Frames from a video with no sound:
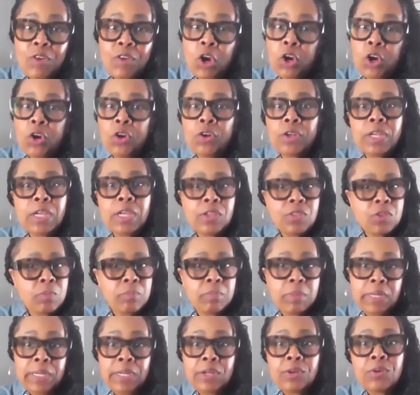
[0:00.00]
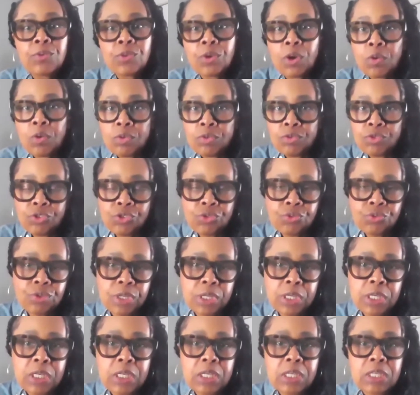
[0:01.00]
have heard either money don't grow on
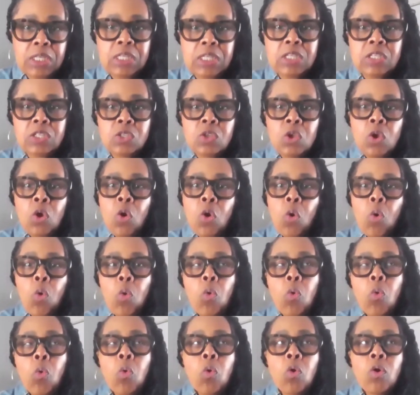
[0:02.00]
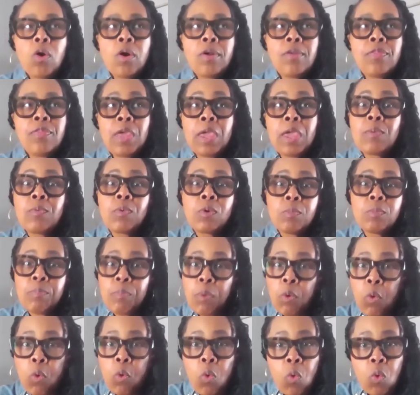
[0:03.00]
trees, or they were
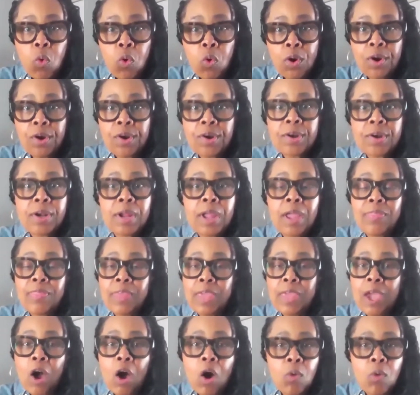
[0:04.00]
poor and they